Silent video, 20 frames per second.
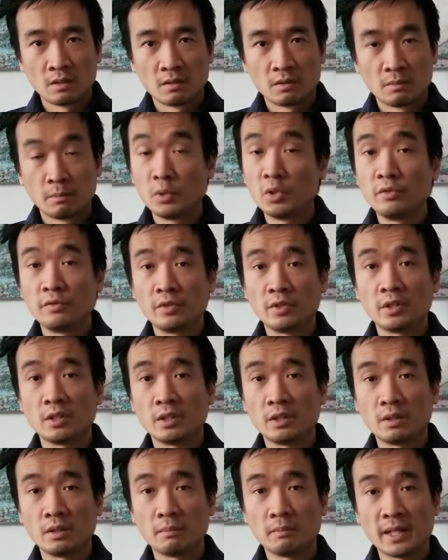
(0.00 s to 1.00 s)
Move
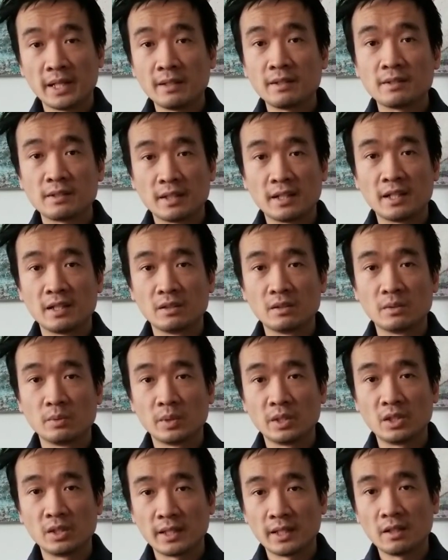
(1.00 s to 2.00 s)
your mic stand
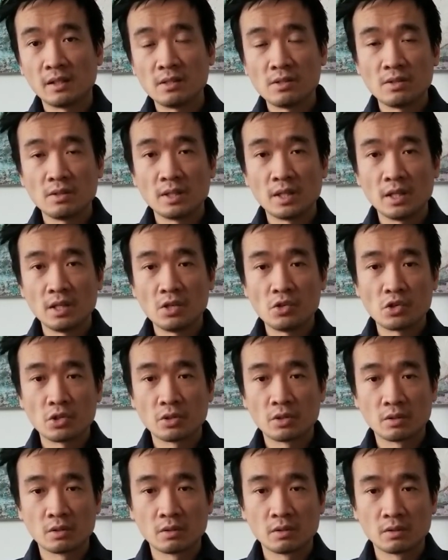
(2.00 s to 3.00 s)
when you get on
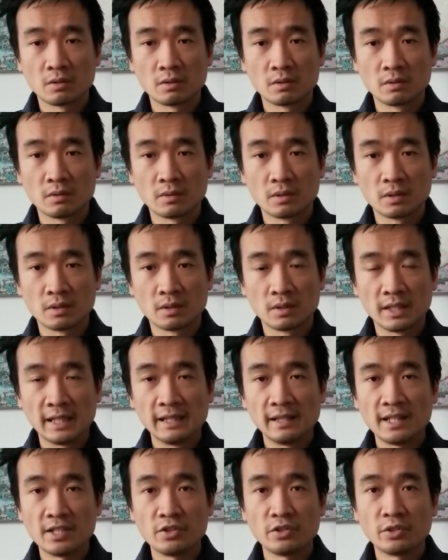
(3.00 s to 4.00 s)
stage,
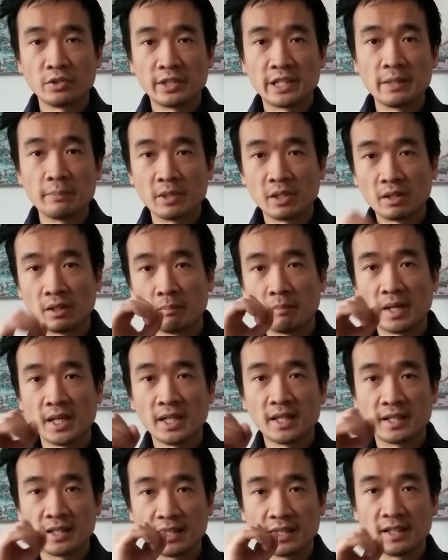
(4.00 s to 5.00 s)
unless you're keeping the
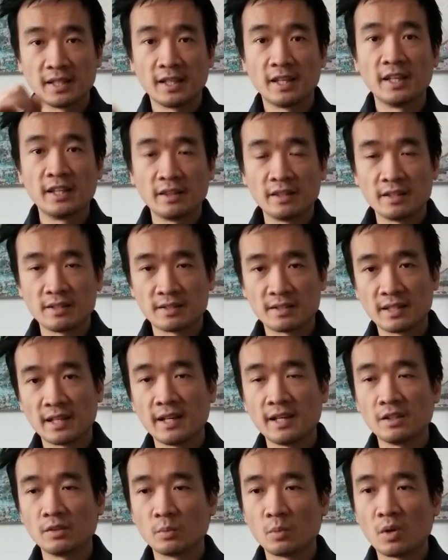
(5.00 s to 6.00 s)
mic in the
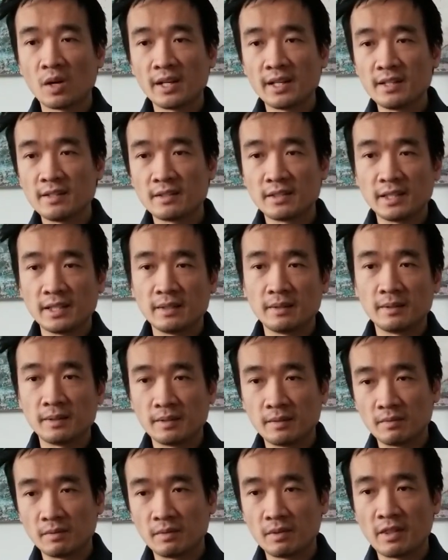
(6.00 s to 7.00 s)
stand. Why is it
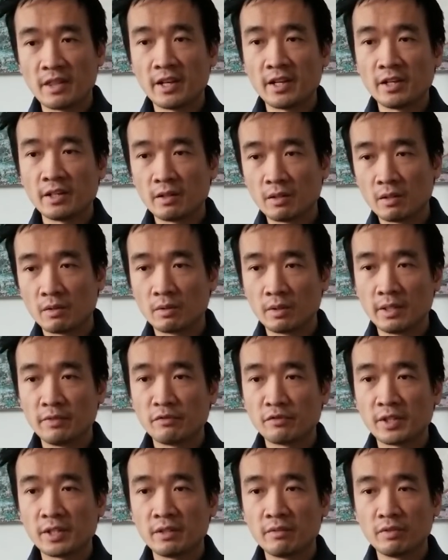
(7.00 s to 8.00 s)
there in
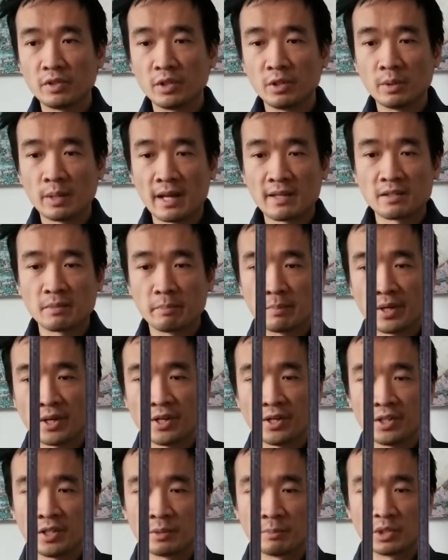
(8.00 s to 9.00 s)
front of you as a
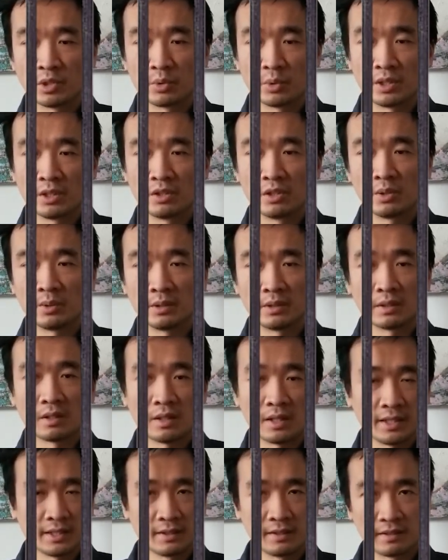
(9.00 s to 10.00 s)
barrier between you and the
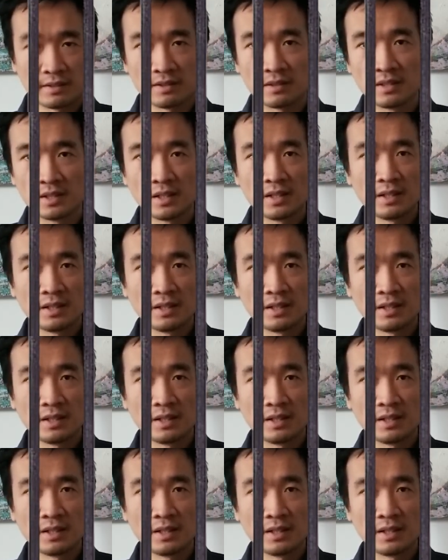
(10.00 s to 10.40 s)
audience?